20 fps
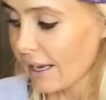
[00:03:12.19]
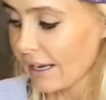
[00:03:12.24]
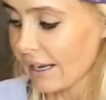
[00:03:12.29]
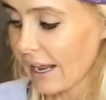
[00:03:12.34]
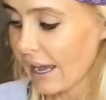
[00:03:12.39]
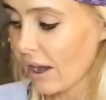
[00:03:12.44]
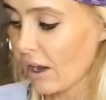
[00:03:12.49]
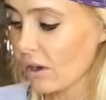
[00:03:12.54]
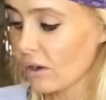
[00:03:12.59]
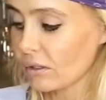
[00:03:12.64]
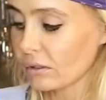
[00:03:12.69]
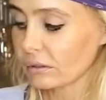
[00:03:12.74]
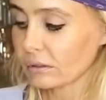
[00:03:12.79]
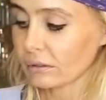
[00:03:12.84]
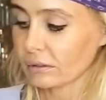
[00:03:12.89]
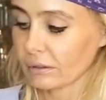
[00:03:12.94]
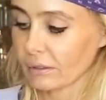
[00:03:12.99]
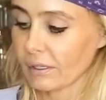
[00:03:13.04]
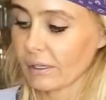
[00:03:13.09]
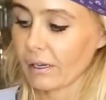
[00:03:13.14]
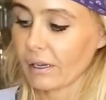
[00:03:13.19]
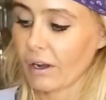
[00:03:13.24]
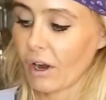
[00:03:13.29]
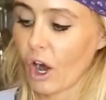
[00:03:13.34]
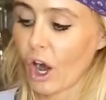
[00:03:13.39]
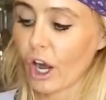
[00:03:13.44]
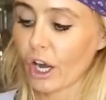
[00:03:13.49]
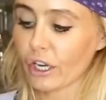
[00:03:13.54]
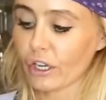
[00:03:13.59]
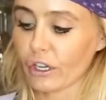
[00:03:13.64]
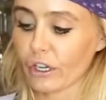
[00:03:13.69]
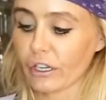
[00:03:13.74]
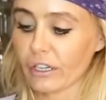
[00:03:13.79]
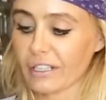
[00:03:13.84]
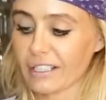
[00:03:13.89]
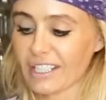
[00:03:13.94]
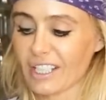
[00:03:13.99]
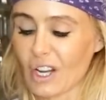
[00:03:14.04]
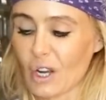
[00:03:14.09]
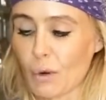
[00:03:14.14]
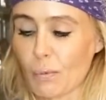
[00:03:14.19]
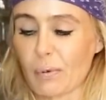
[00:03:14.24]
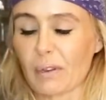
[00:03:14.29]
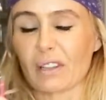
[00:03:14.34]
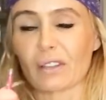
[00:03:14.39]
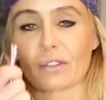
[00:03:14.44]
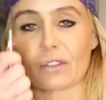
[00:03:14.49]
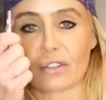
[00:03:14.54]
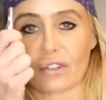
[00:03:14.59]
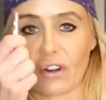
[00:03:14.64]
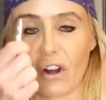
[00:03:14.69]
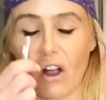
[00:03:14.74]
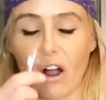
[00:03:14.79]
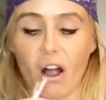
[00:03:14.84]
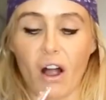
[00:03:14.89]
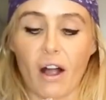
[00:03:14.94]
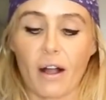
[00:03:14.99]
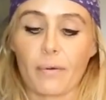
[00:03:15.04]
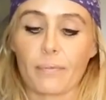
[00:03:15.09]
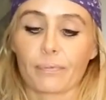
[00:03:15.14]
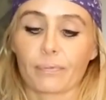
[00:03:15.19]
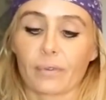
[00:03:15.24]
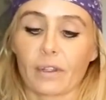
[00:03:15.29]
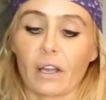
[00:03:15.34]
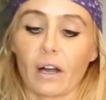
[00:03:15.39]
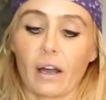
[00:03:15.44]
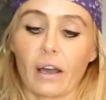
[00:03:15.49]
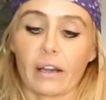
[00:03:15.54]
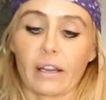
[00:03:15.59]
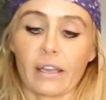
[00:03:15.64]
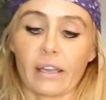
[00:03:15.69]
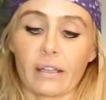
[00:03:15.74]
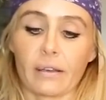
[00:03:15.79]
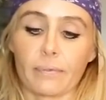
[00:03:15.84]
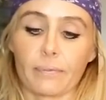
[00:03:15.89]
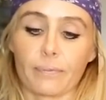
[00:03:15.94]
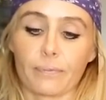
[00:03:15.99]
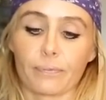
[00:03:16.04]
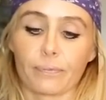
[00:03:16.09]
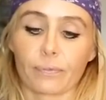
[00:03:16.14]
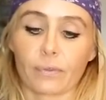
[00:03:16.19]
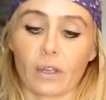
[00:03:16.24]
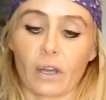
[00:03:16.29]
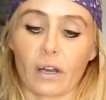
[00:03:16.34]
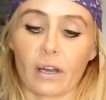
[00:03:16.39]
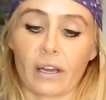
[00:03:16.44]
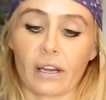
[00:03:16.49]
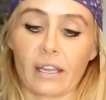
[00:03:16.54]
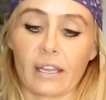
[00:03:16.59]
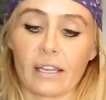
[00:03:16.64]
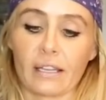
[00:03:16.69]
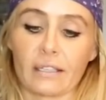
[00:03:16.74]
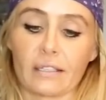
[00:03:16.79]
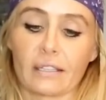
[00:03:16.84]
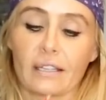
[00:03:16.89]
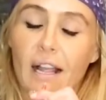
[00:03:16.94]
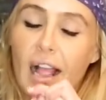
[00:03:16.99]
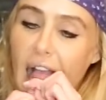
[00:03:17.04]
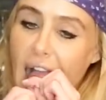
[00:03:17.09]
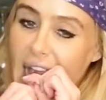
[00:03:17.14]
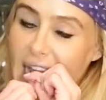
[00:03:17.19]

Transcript: Now, harder to open the straw. Got it, got it.